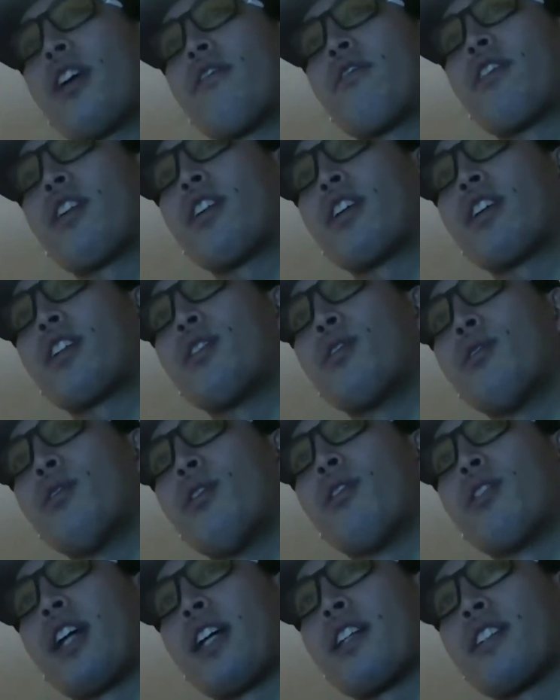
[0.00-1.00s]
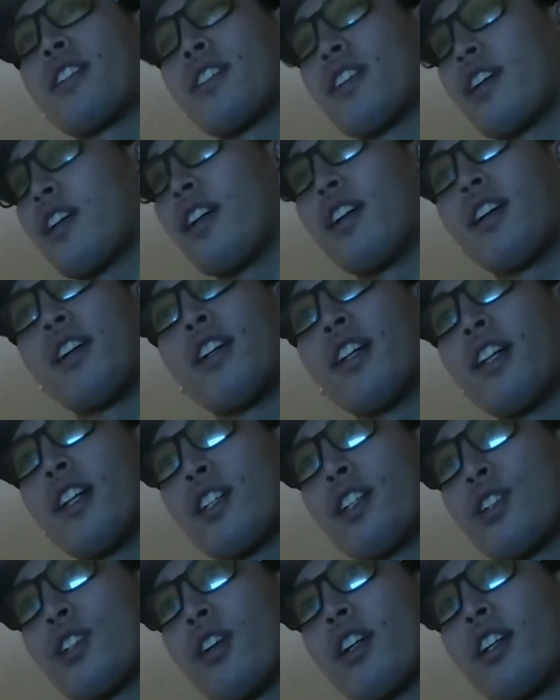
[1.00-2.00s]
very cool. That's a
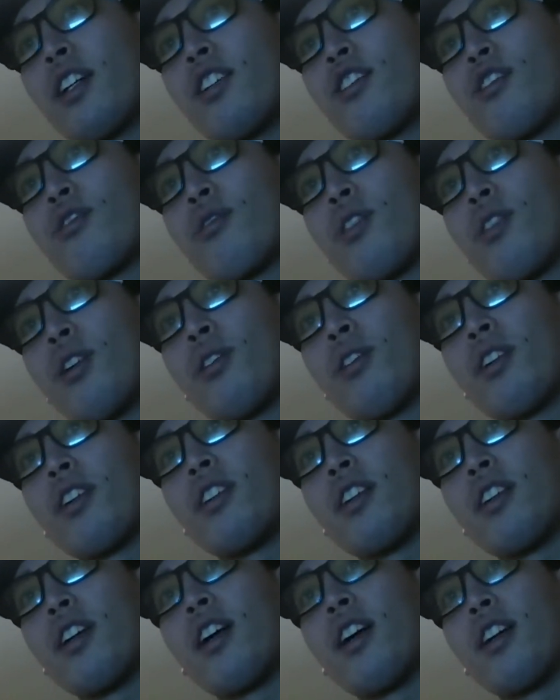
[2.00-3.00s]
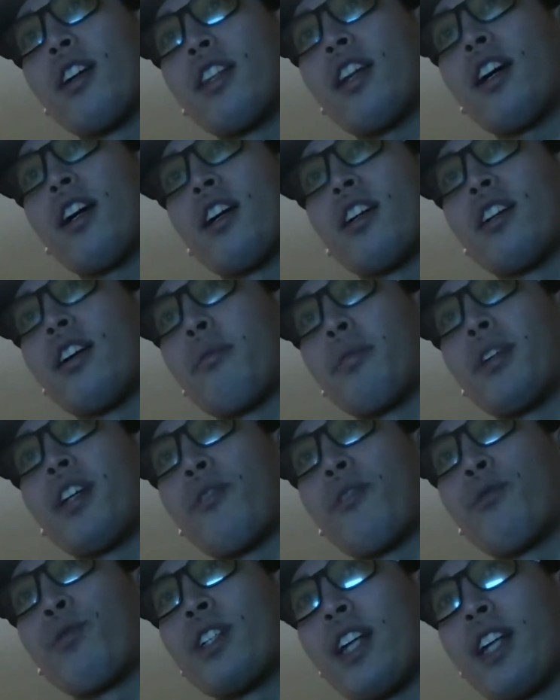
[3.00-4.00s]
great intro. And yeah, I
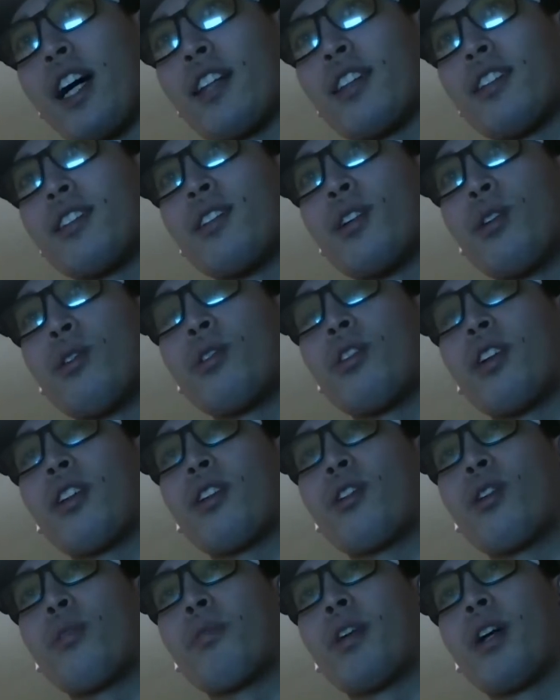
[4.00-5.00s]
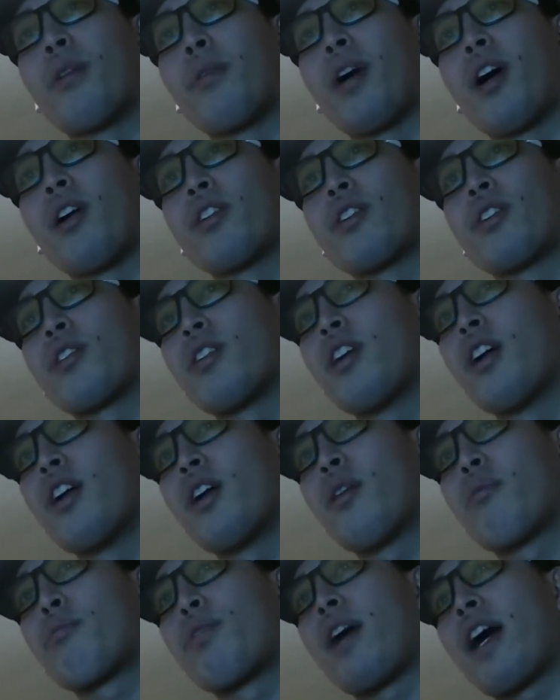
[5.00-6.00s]
mean, we got to know a little bit about your
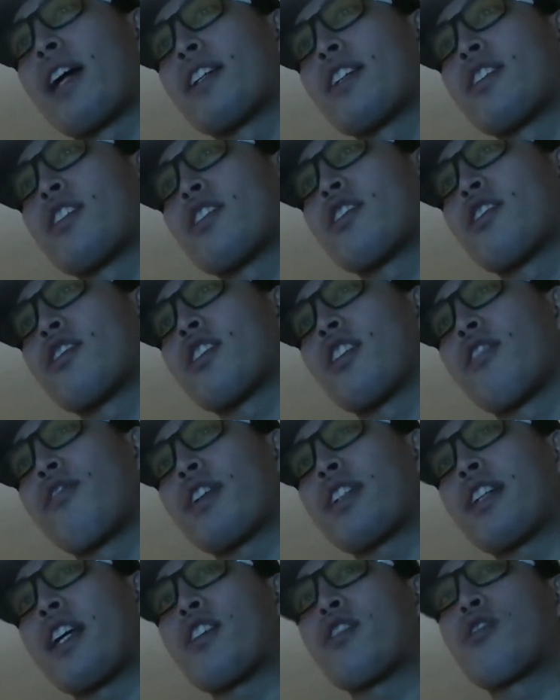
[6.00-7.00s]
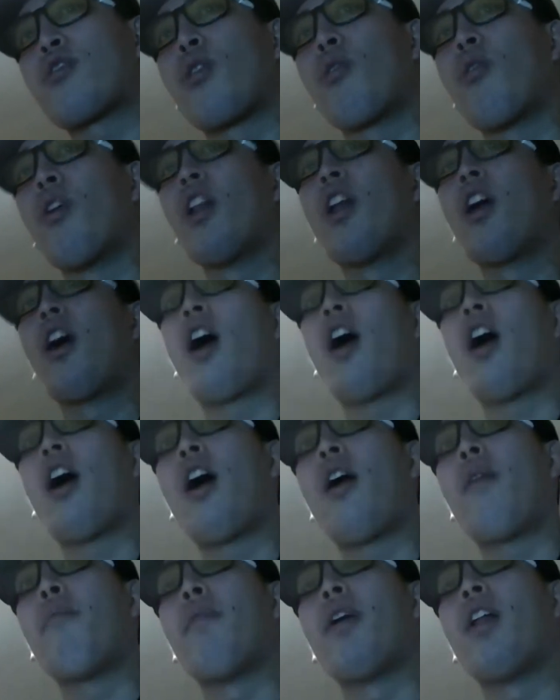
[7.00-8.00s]
practices and stuff like that. So,
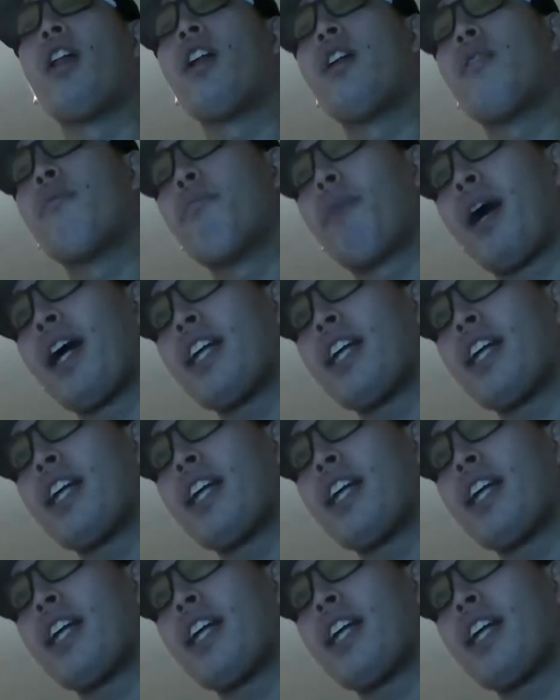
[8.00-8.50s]
my